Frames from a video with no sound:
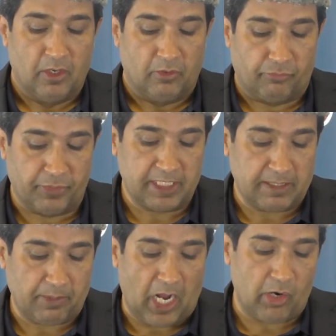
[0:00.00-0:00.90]
free
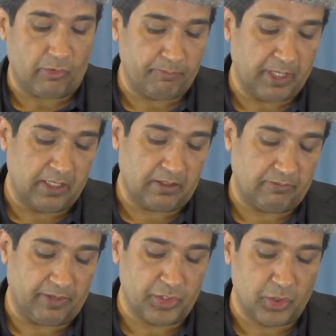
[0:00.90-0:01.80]
supply of milk
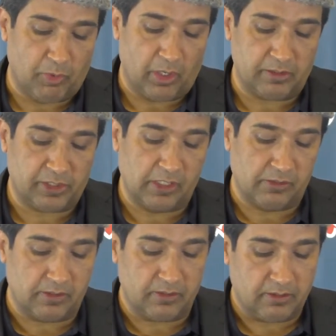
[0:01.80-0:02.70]
for newborn
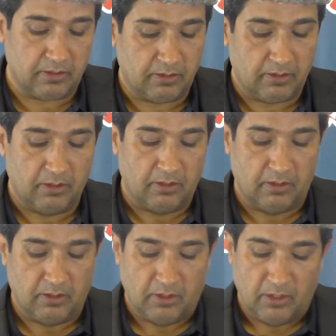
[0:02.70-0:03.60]
children,
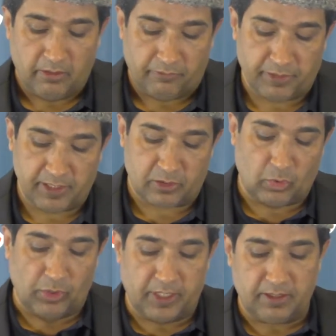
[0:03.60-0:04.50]
free
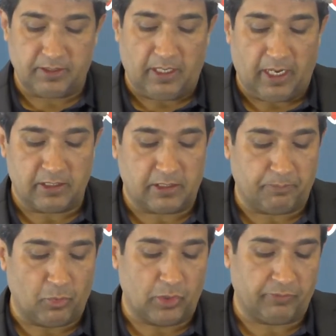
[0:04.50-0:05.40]
schooling and
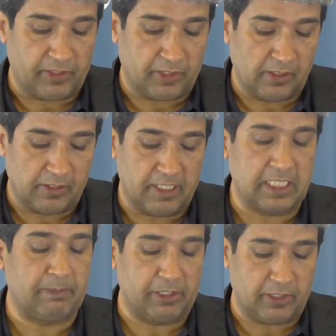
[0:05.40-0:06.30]
support for children in
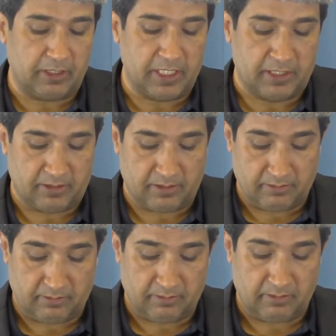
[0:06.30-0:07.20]
special needs,
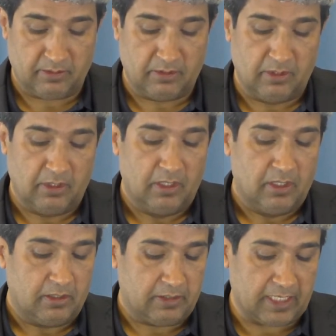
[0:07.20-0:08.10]

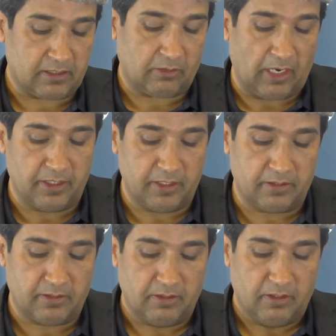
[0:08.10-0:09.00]
tax
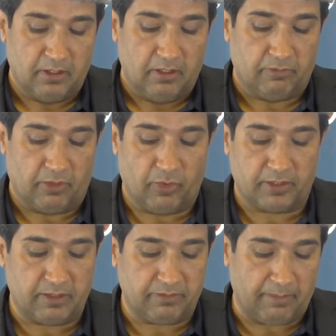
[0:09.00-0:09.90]
credits for
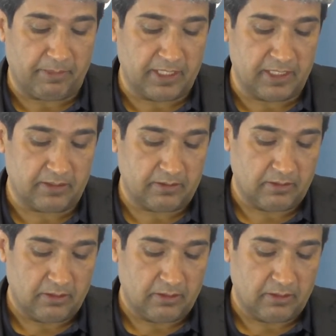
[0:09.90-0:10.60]
working families